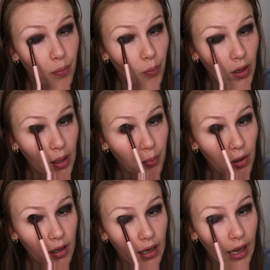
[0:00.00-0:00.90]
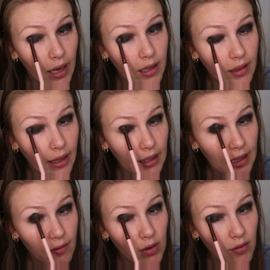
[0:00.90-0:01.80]
I put it on. And like,
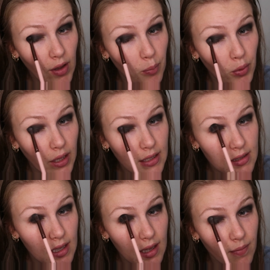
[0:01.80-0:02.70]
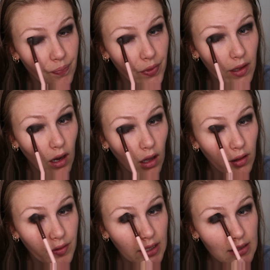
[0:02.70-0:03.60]
even if I place it
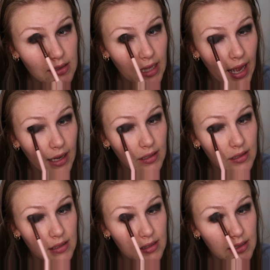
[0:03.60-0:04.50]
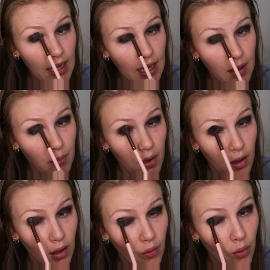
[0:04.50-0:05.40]
all in the exact
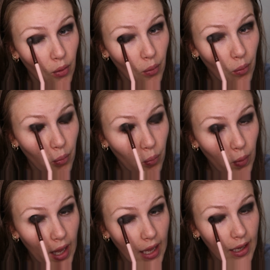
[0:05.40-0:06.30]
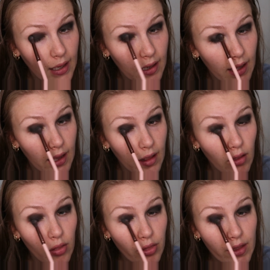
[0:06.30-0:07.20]
same way,
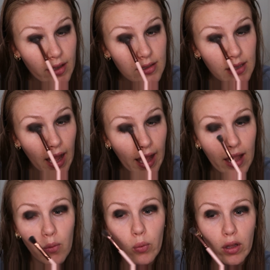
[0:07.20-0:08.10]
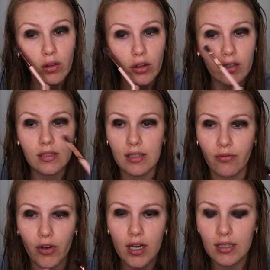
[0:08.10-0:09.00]
this eye will look
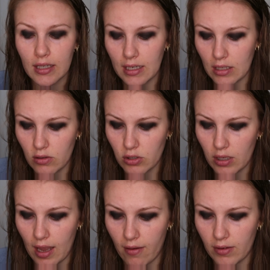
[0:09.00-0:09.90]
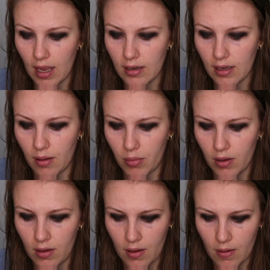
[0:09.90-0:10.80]
different, and I usually have to end up